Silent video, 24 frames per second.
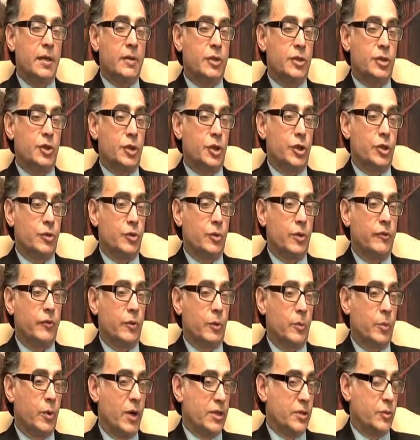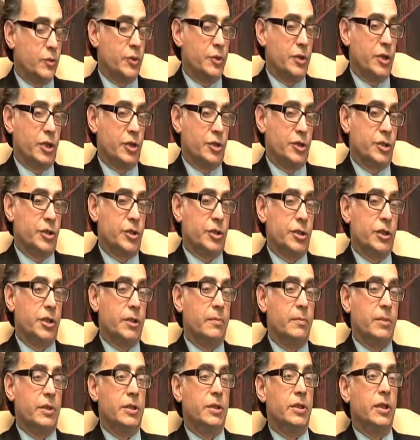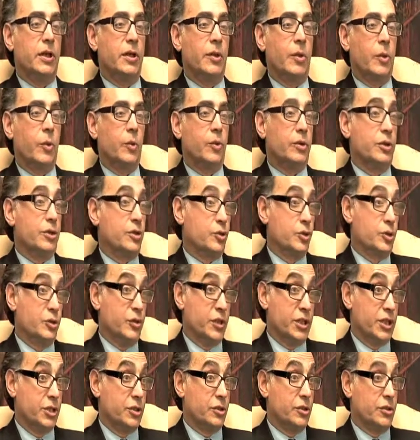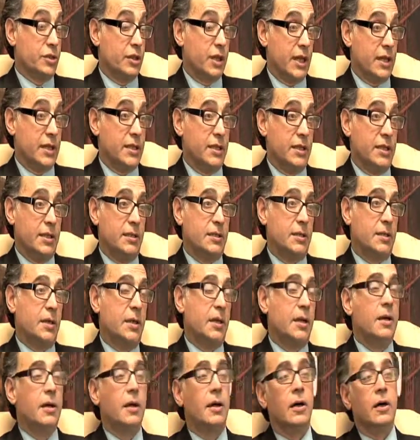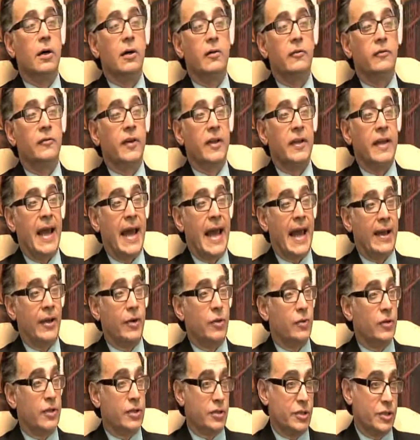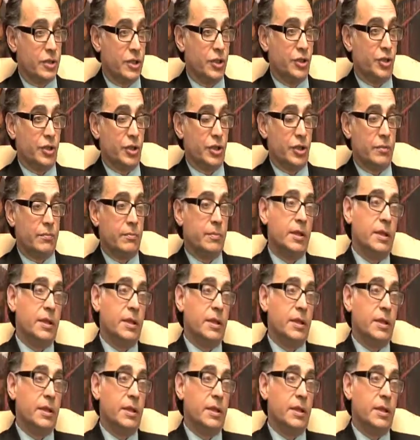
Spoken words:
The surgery for breast reduction can be done through a traditional technique of an anchor incision,